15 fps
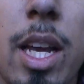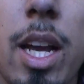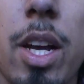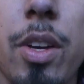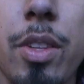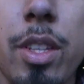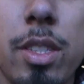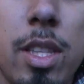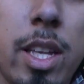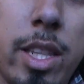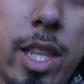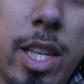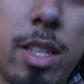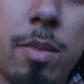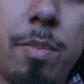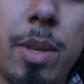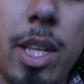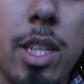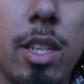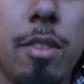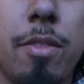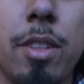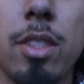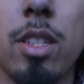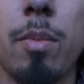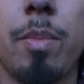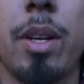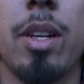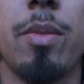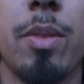How that's a big difference
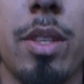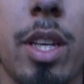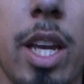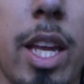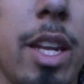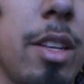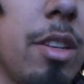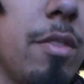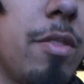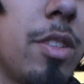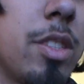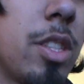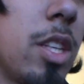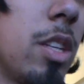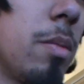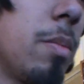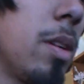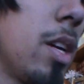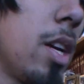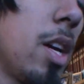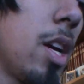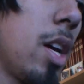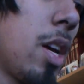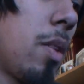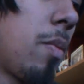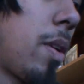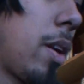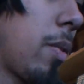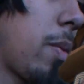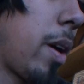compared to when you get your first cube
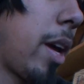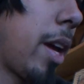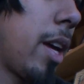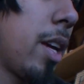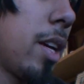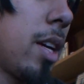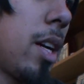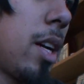right away.